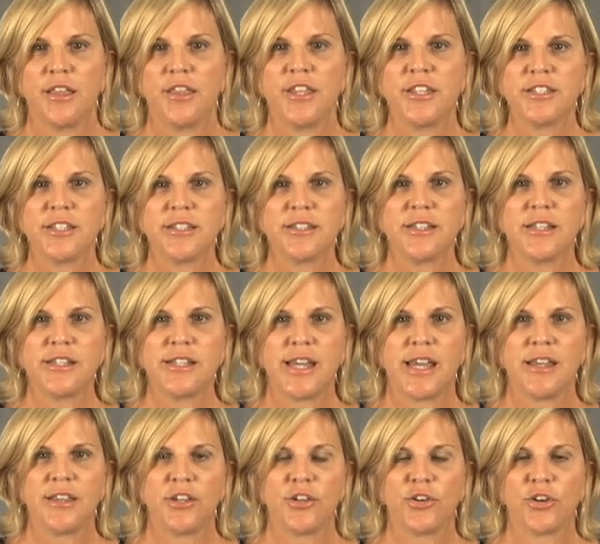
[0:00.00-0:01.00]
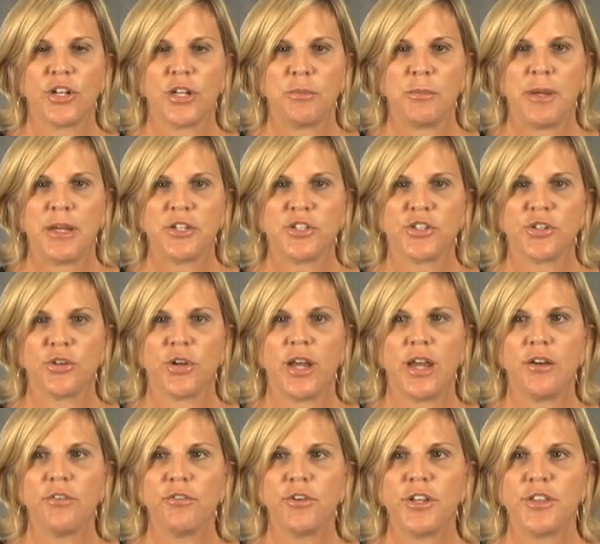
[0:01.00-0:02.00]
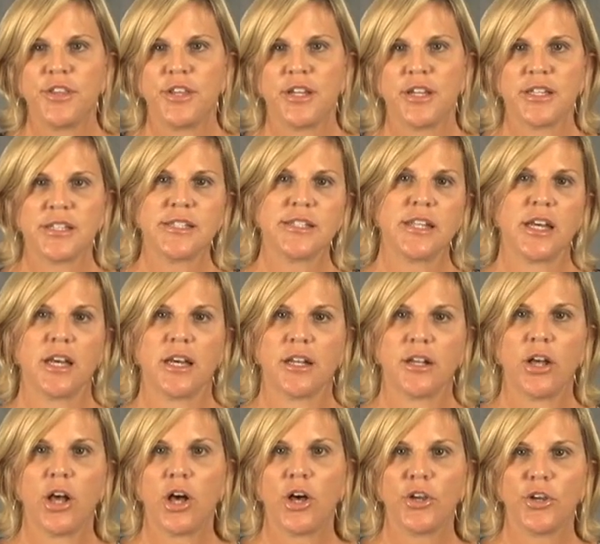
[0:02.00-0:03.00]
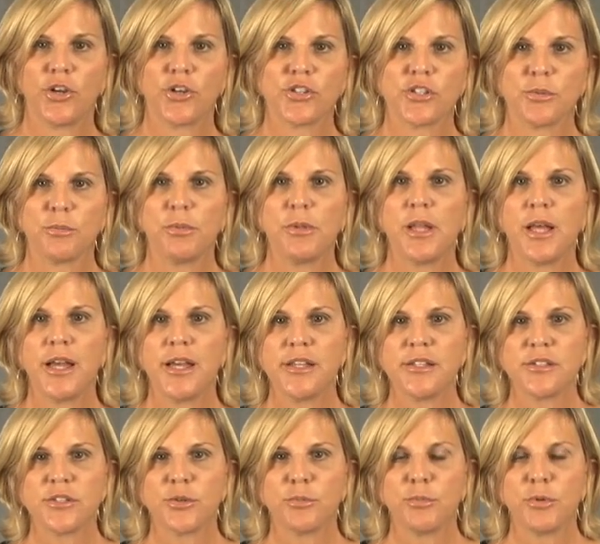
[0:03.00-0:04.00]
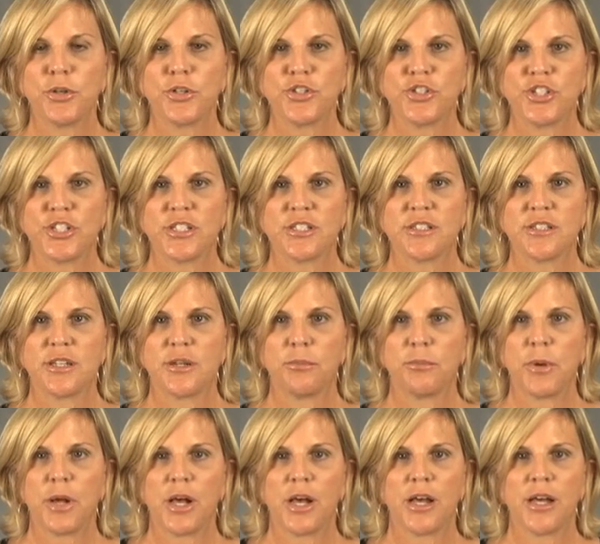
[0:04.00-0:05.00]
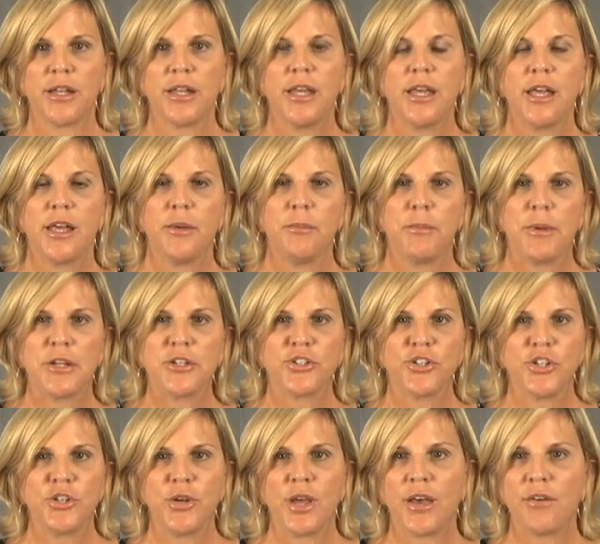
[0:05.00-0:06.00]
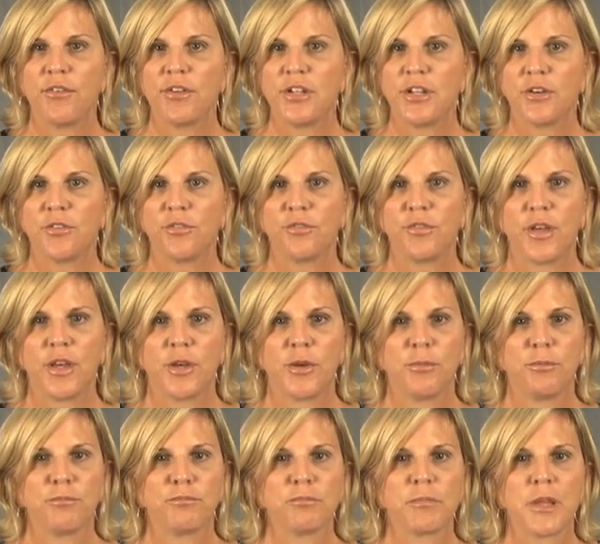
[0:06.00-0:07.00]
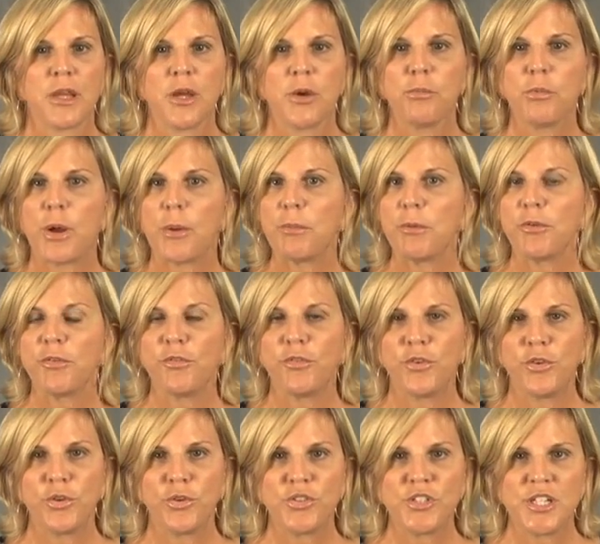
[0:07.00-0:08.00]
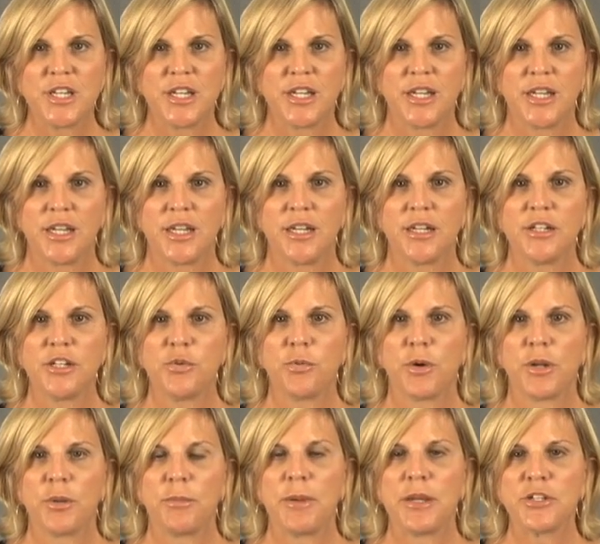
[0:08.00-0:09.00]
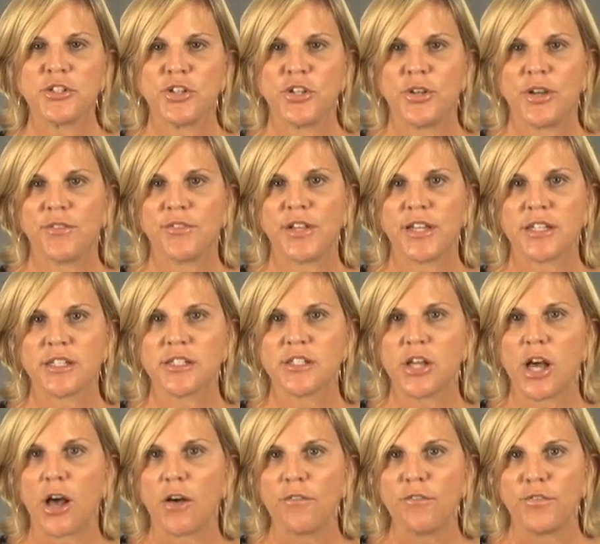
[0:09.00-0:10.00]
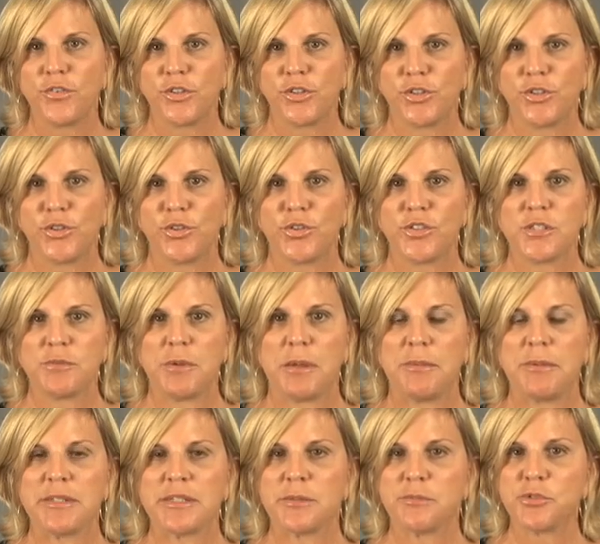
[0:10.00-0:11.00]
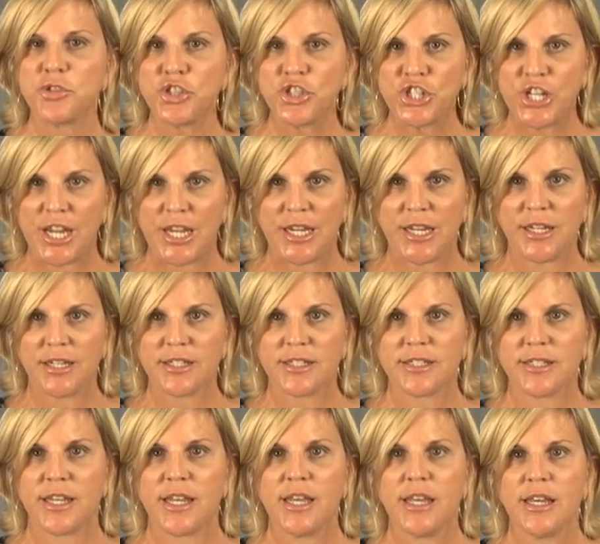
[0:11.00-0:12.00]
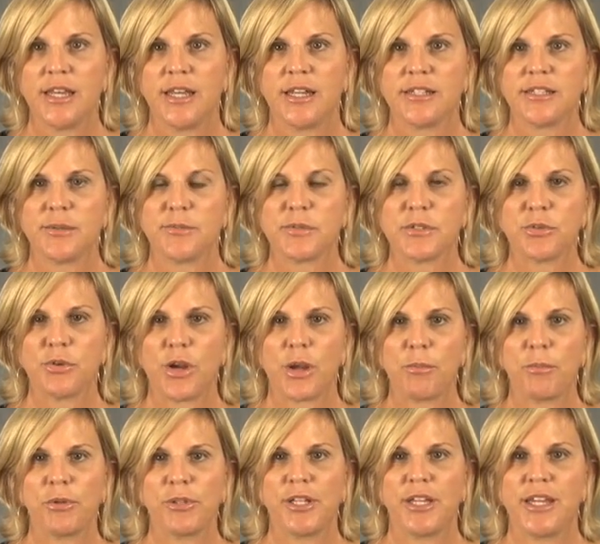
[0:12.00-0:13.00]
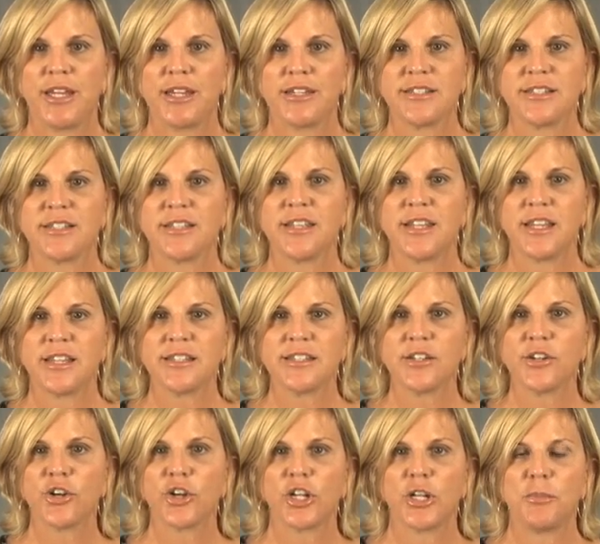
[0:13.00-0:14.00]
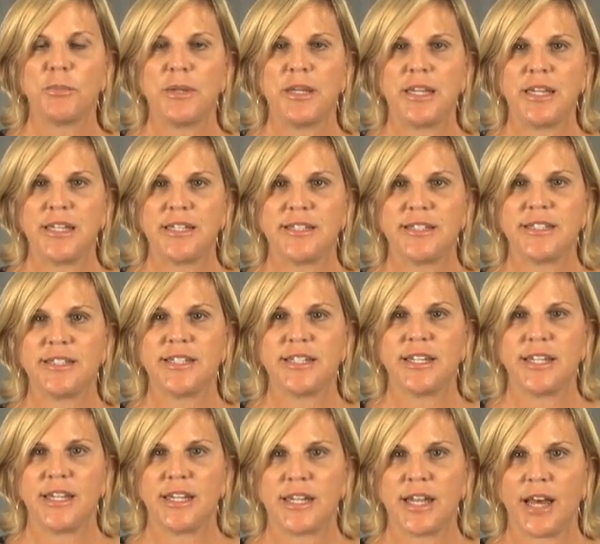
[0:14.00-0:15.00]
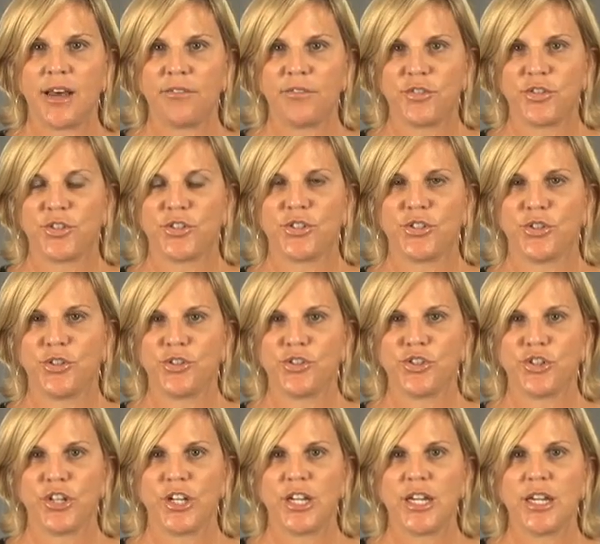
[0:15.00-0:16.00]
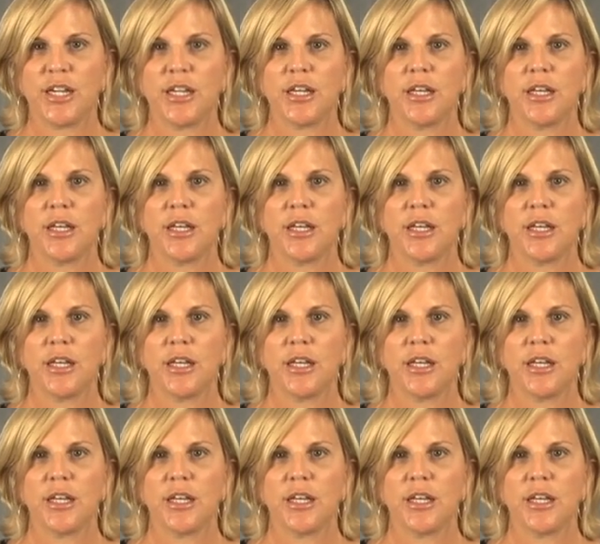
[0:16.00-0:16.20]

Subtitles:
This is the day that you're going to make sure everything is done. All your supplies are purchased and bought. Make sure you have enough proper food to eat. You want to make sure you have like soft foods, maybe some shakes and some scrambled eggs and things that are going to be easy to eat after surgery.